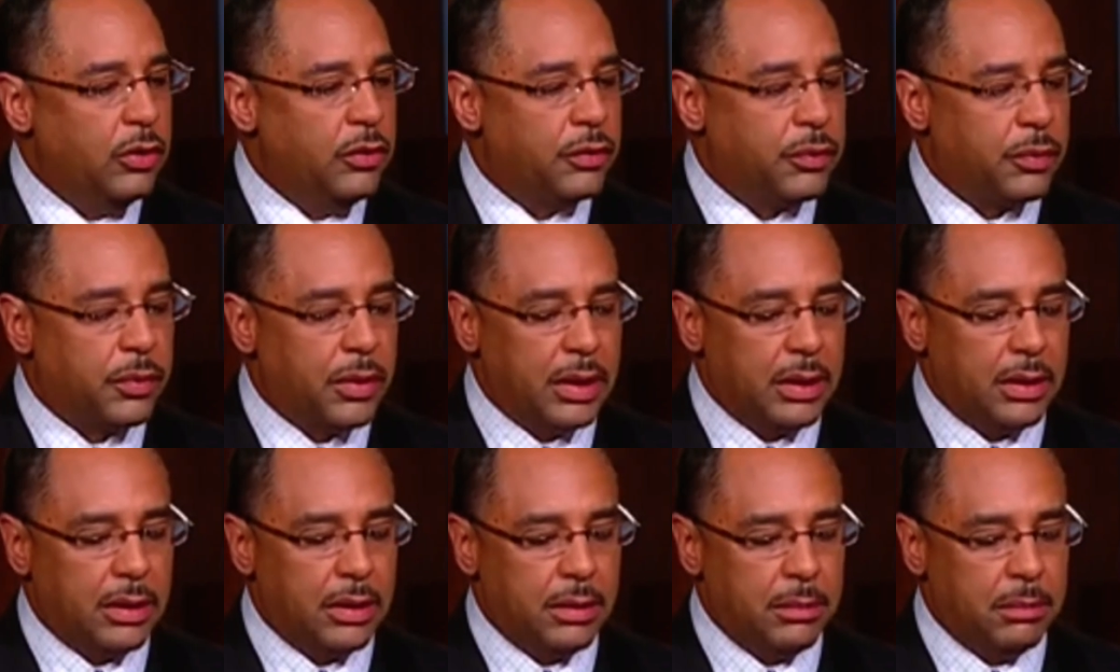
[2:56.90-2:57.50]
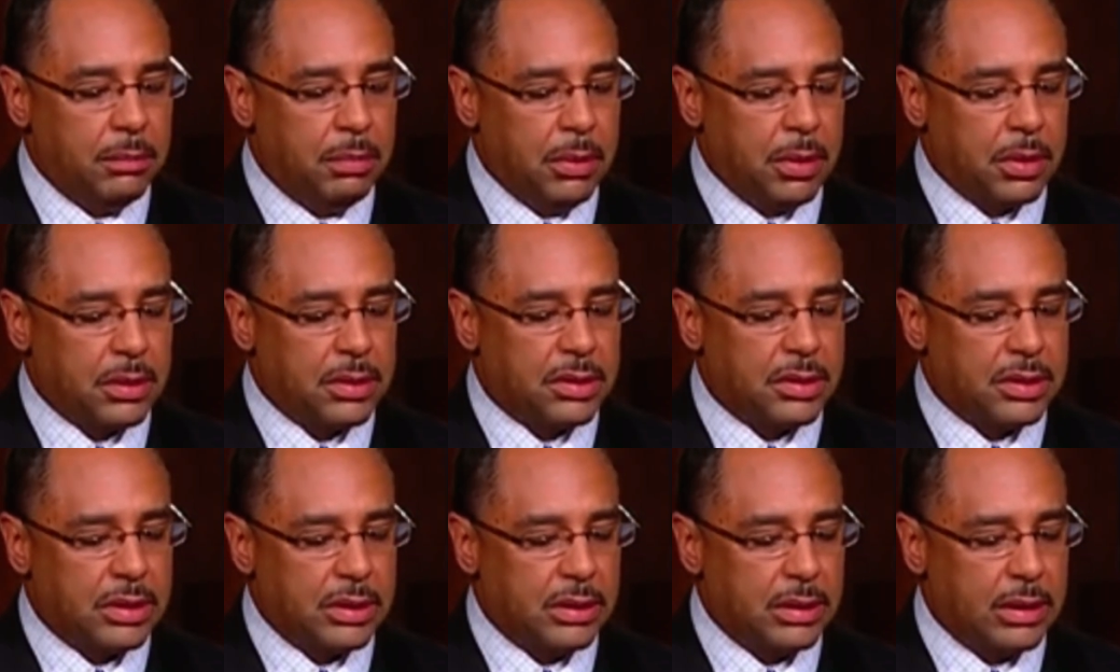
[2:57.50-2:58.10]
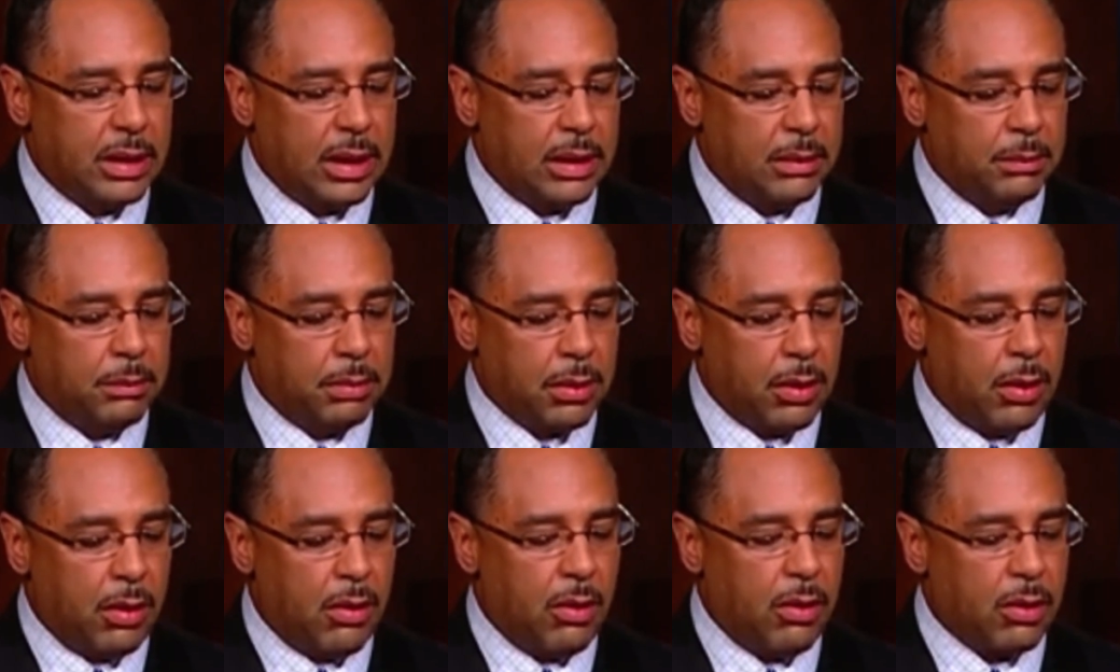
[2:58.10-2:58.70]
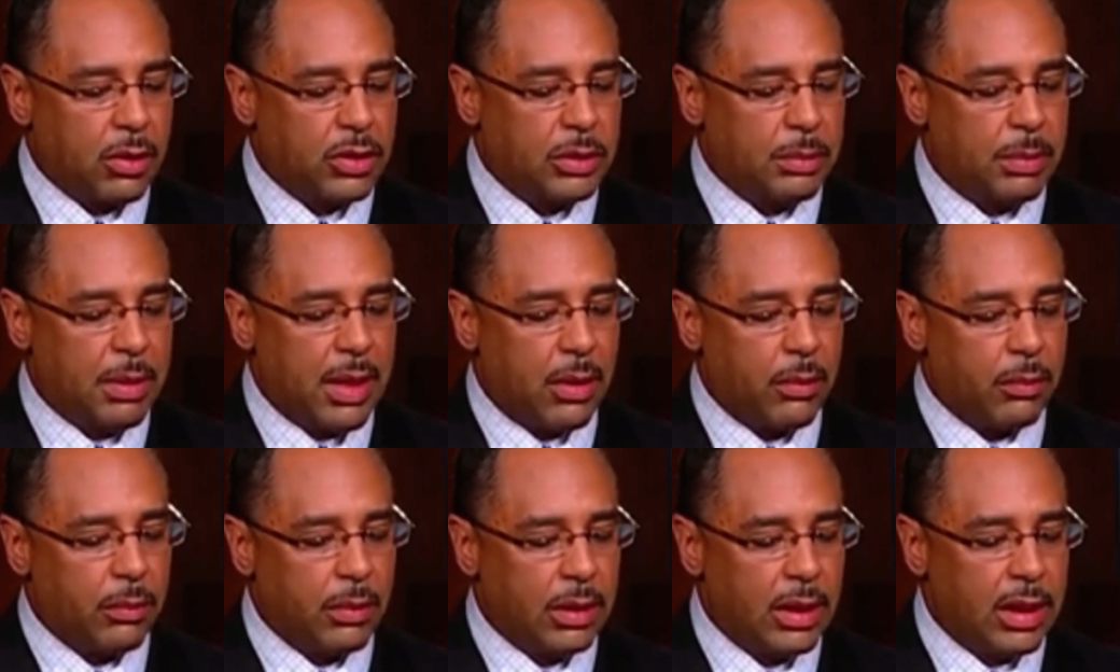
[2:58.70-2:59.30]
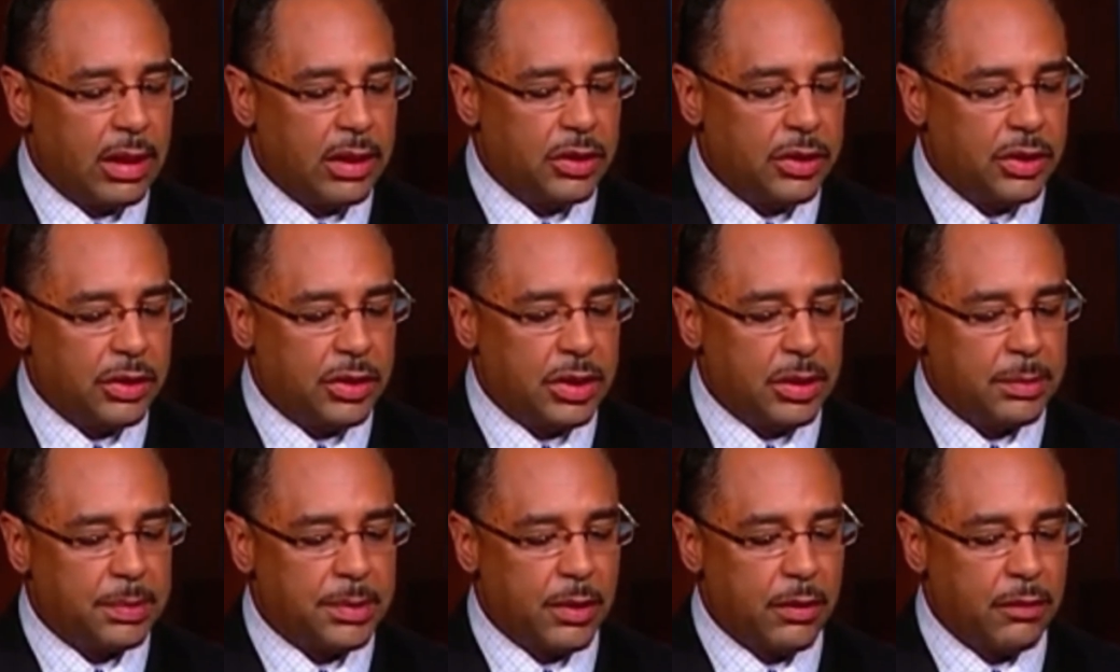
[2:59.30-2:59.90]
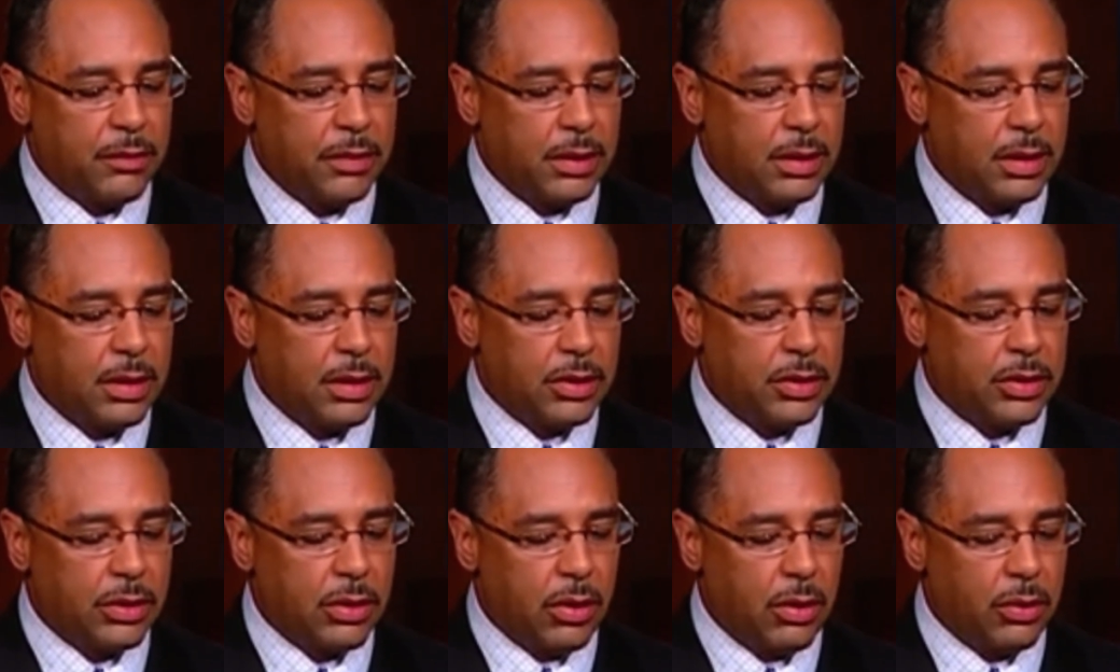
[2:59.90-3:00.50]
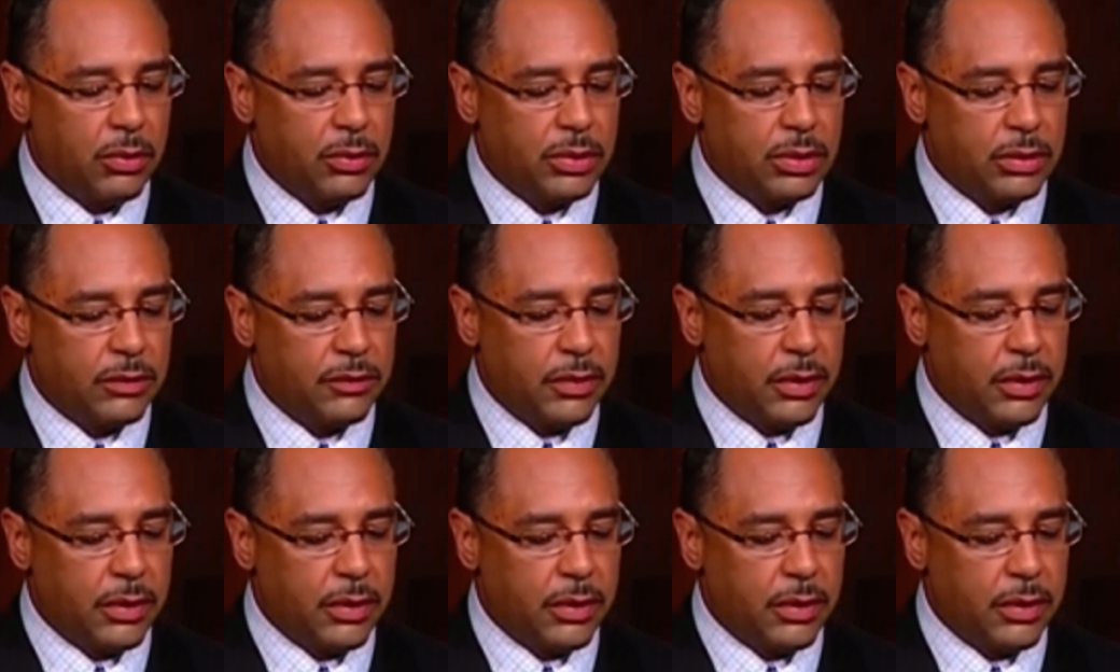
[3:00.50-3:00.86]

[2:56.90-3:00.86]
written books and blogs about relationships over the years. You host a very